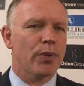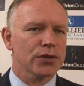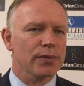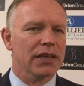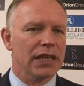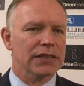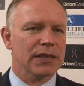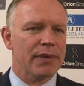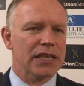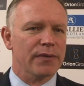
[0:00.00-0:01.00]
Possibly that's
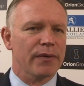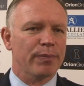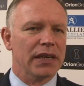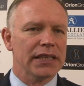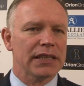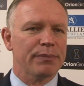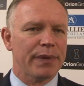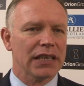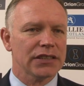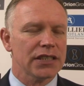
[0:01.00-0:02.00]
the best we've played in
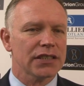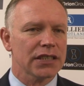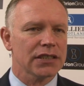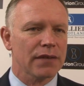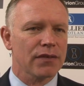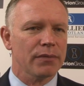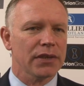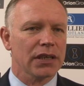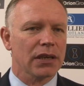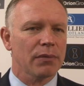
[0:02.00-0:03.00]
patches since I've come to
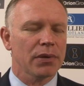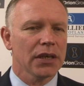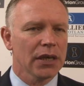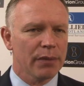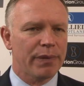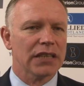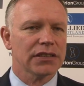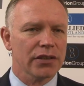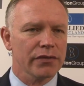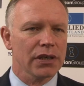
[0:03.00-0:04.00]
the club.
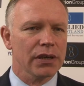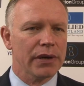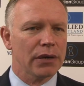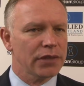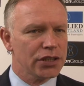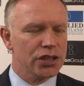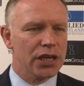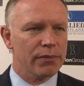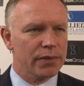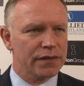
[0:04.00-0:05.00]
Passed it really well. The
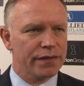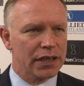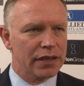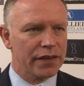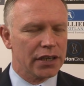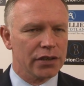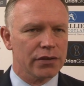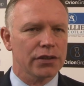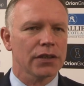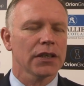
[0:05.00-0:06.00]
shape was very, very
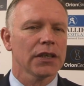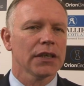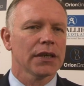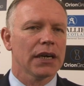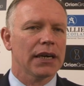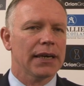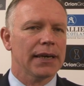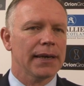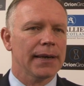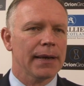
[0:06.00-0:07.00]
good.
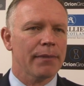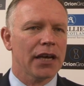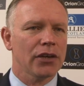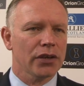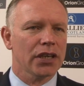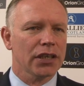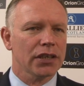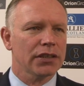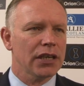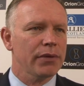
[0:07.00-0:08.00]
And on
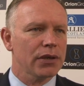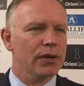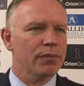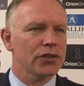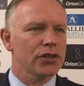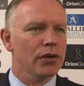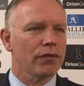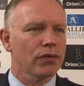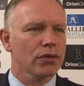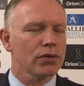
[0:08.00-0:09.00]
another day we could have been 3 or
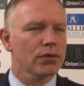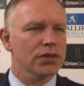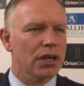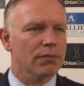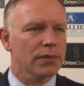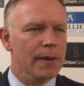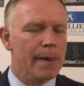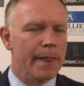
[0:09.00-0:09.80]
4 goals up.